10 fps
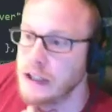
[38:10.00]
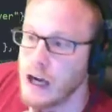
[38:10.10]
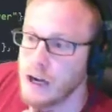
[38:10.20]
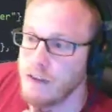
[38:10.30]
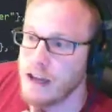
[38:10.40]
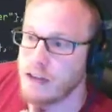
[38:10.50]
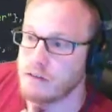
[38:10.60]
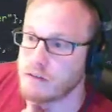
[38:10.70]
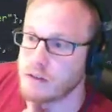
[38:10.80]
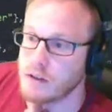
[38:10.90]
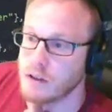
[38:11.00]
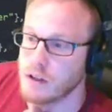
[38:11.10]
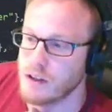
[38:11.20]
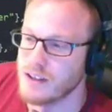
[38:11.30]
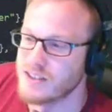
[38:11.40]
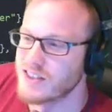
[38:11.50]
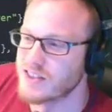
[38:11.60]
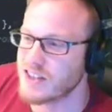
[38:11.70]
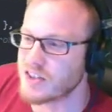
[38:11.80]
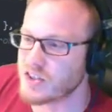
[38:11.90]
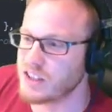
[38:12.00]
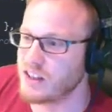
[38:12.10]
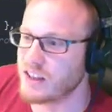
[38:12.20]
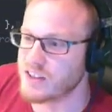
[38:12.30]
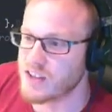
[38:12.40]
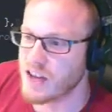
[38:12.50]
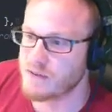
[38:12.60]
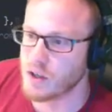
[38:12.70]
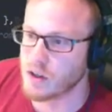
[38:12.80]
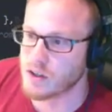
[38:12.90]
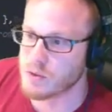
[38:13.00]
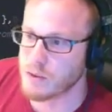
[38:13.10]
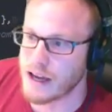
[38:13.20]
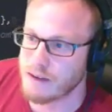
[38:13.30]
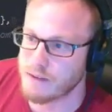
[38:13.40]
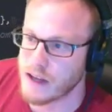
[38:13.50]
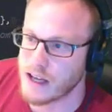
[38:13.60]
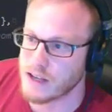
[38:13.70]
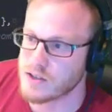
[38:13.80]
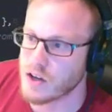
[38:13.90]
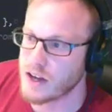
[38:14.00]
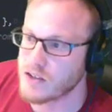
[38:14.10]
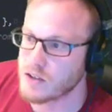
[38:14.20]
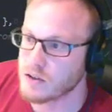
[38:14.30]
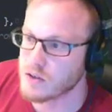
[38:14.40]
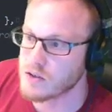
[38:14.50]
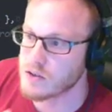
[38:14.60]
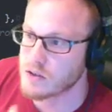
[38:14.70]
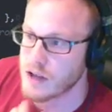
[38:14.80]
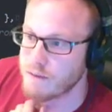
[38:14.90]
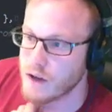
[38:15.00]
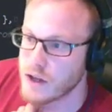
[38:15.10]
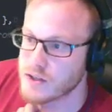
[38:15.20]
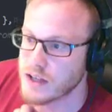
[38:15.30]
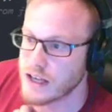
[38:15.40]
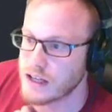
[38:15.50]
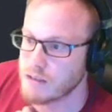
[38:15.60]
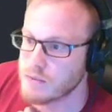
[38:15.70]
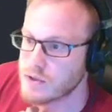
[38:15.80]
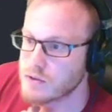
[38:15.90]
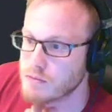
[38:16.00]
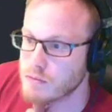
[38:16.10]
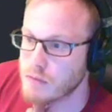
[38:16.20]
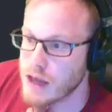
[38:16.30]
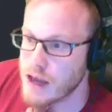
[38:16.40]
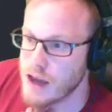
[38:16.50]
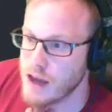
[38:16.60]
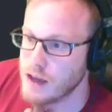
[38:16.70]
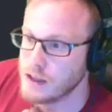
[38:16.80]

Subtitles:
And then this is essentially like a set of docs. We have their titles, their first names, their